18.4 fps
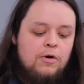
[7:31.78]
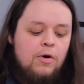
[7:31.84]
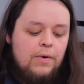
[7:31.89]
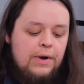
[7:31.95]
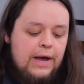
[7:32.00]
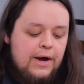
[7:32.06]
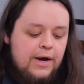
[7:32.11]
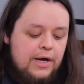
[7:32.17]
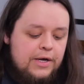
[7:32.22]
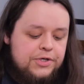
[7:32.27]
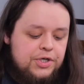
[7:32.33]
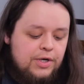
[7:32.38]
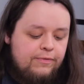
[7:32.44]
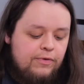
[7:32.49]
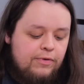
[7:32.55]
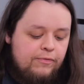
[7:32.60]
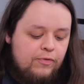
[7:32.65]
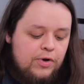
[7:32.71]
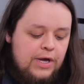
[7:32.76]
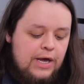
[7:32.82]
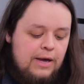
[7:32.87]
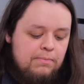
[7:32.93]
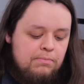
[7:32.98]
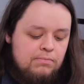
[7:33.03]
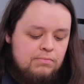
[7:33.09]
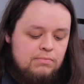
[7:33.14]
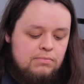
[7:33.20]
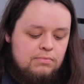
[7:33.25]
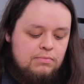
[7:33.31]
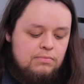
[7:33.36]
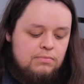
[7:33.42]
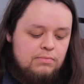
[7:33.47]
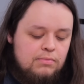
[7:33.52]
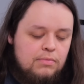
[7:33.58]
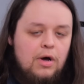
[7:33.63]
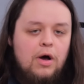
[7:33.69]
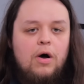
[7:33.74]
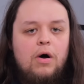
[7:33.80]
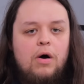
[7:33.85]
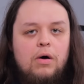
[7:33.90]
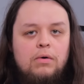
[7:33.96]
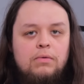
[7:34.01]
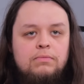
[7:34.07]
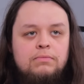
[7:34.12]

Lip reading: Oh yeah, I gotta check for the free game. Oh.